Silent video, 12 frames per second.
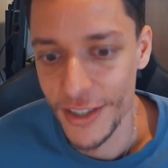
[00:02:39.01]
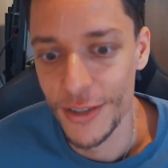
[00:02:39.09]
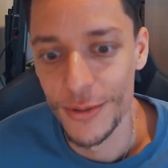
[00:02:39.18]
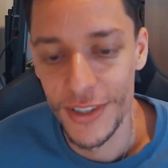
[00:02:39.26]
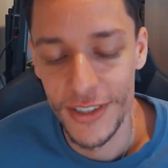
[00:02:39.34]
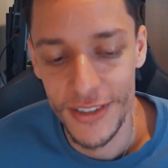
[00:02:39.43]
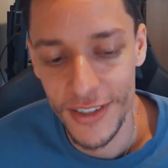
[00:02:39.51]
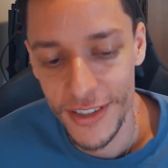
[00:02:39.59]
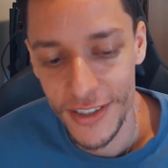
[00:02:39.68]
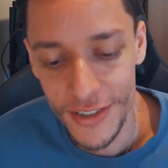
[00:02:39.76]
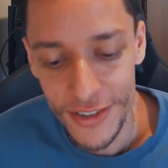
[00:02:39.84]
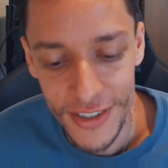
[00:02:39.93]

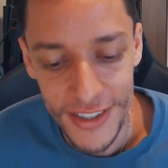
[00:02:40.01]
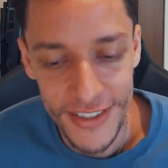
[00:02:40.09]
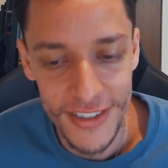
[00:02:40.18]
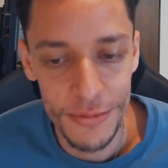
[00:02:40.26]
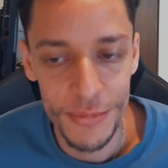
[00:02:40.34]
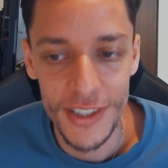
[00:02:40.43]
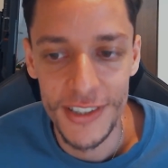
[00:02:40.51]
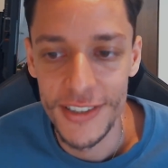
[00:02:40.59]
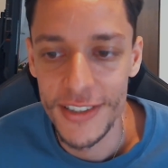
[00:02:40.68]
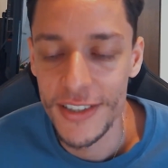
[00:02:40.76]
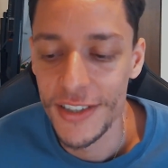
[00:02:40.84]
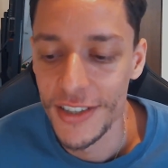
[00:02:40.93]
our goal is to build
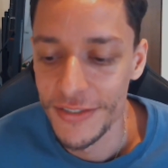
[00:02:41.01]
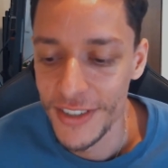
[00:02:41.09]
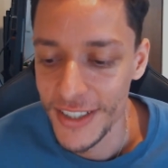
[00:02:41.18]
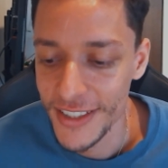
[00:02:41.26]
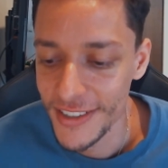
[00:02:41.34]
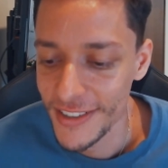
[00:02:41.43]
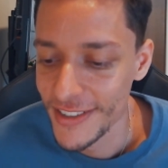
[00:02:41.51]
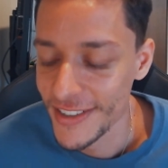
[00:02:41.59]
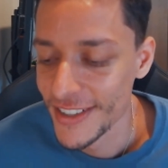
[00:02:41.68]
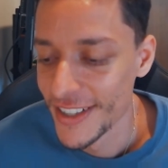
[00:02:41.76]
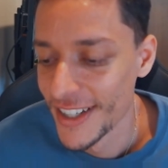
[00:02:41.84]
servant leaders.